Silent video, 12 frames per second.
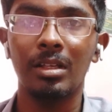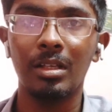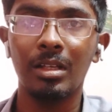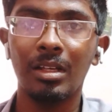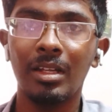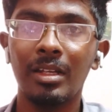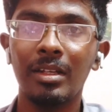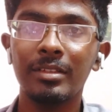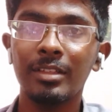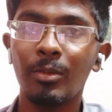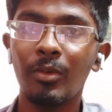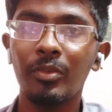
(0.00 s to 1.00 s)
And
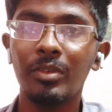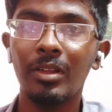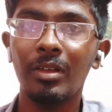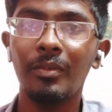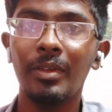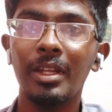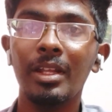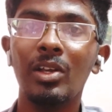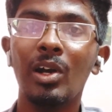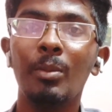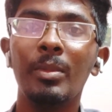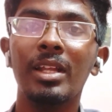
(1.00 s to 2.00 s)
some of the very
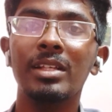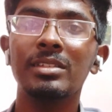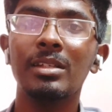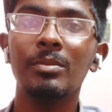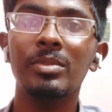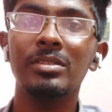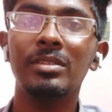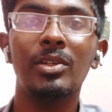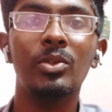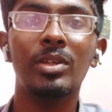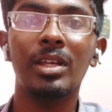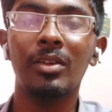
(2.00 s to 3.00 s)
common examples that
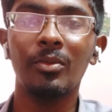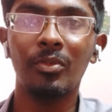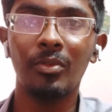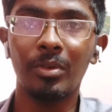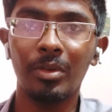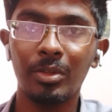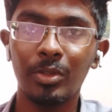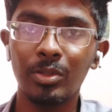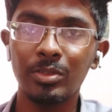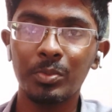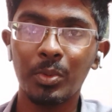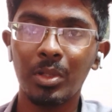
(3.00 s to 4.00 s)
you can use
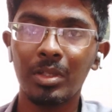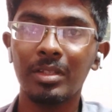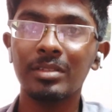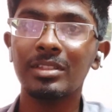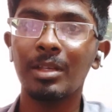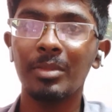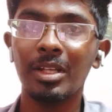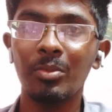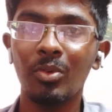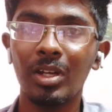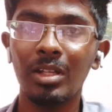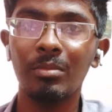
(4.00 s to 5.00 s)
for this chemical
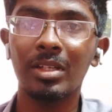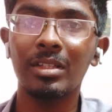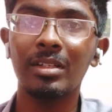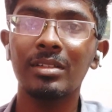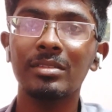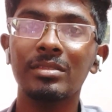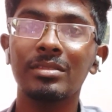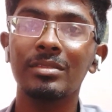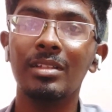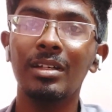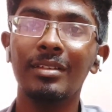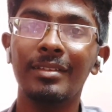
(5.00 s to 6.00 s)
bonding method is
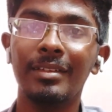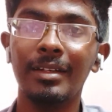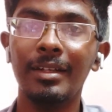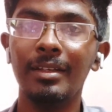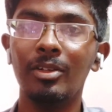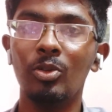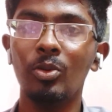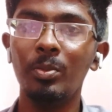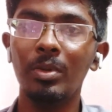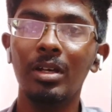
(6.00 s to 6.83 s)
the 3D glue,